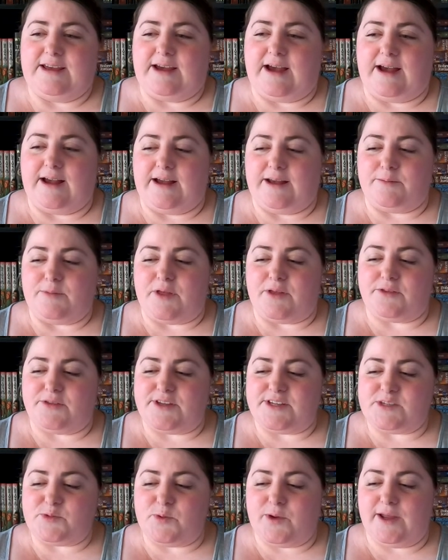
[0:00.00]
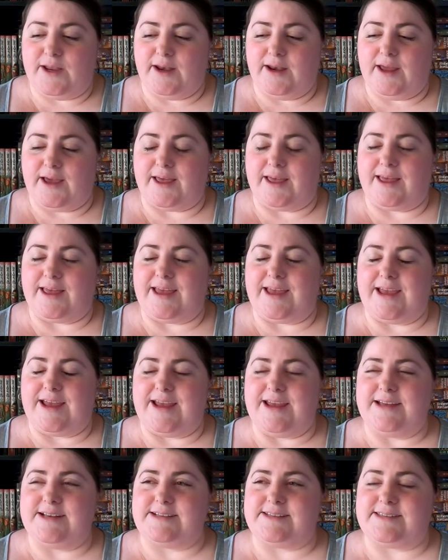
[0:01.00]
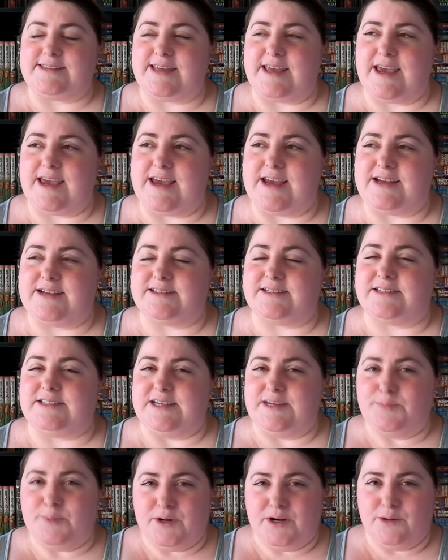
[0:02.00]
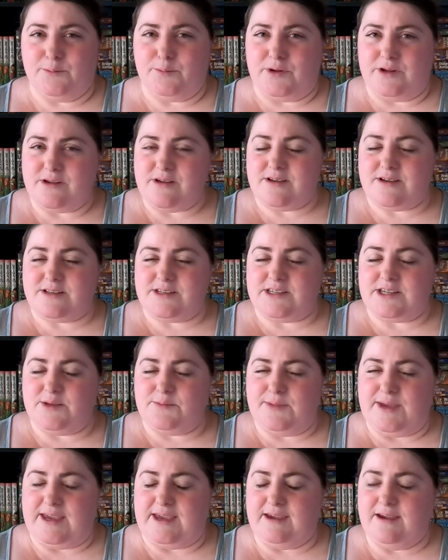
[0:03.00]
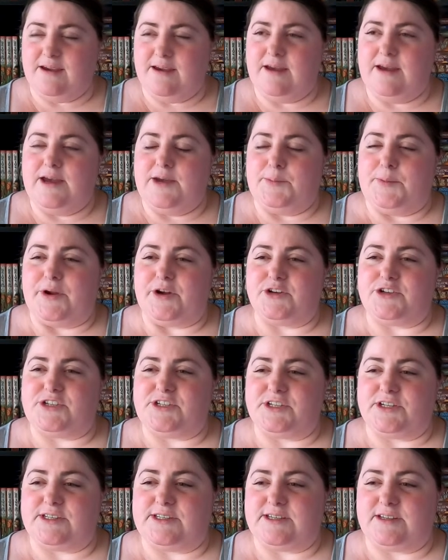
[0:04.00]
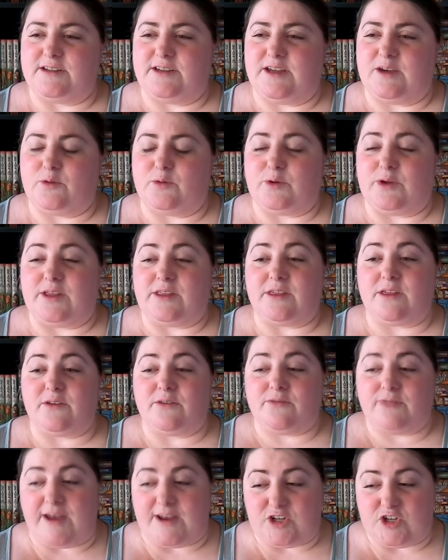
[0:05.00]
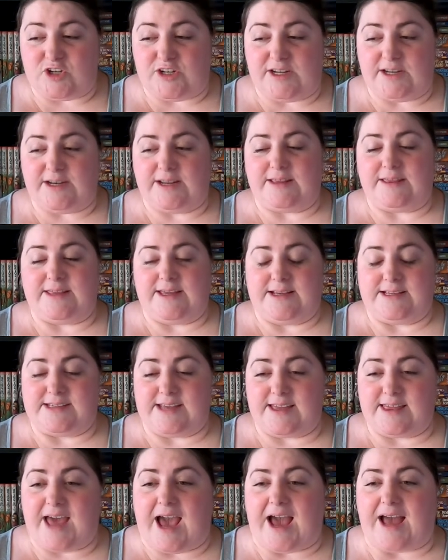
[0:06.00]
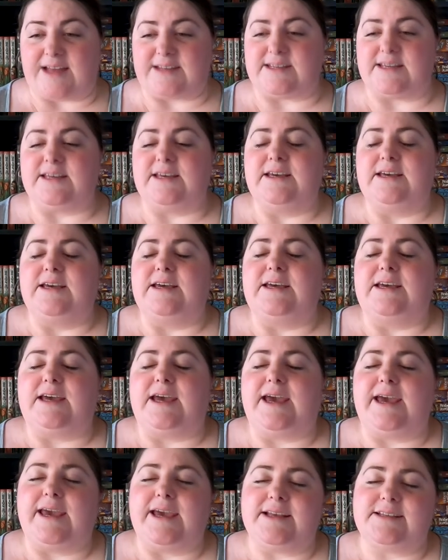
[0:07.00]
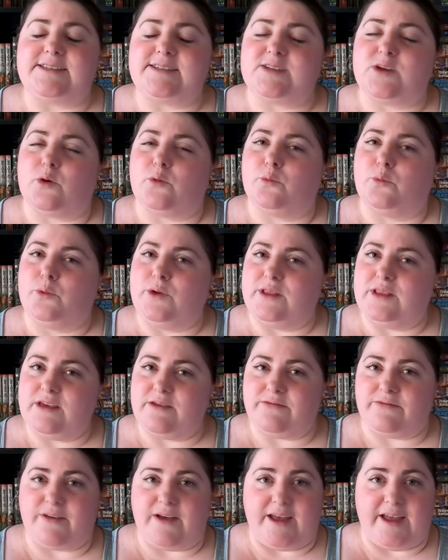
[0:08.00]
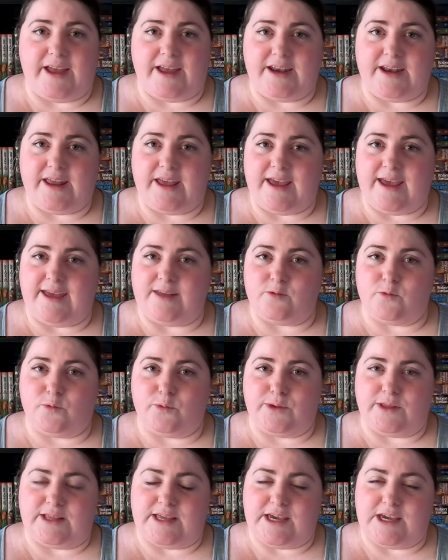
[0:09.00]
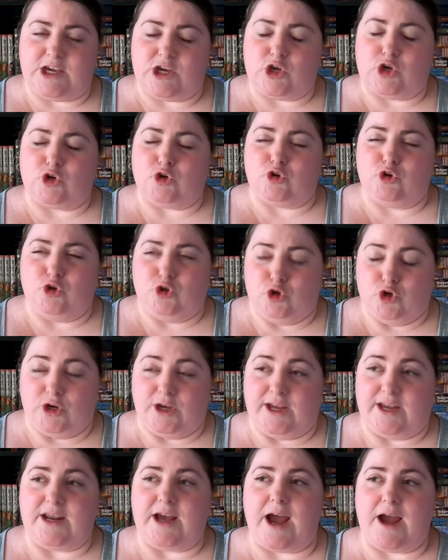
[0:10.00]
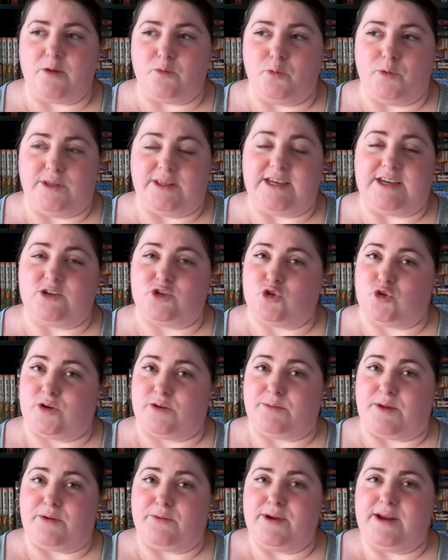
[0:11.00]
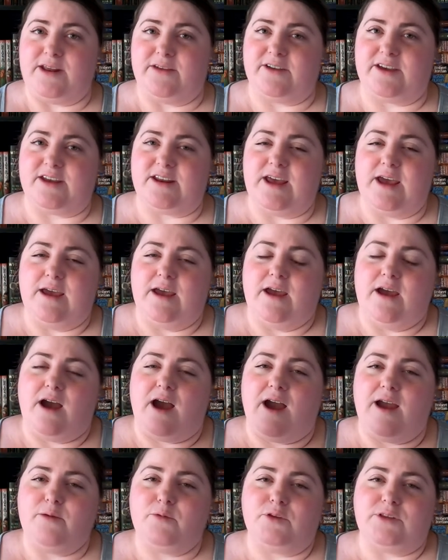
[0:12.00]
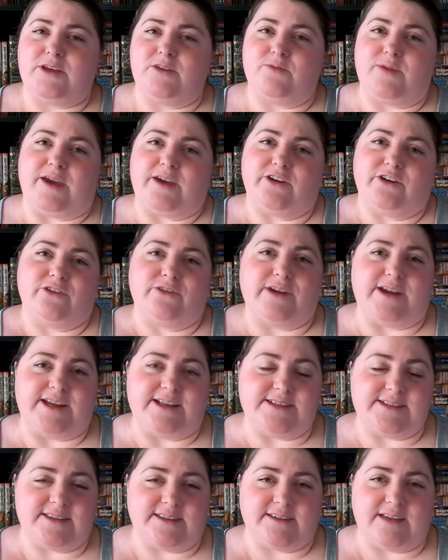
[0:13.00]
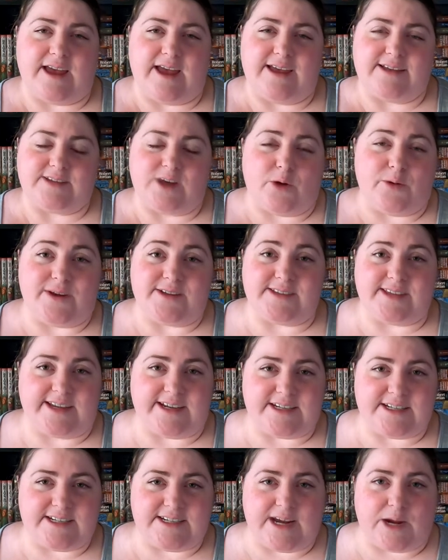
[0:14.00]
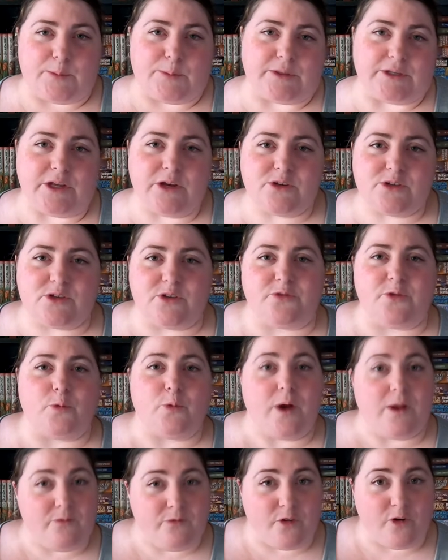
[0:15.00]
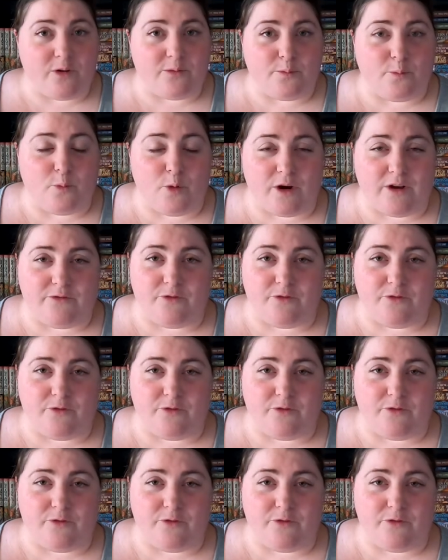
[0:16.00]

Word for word: um, this one is a deeper book to me, but you're still dealing with fashion and things like that. It's really fun and really good. I really enjoyed my read of it. I will leave my Goodreads, as always, linked down below. So if you want for more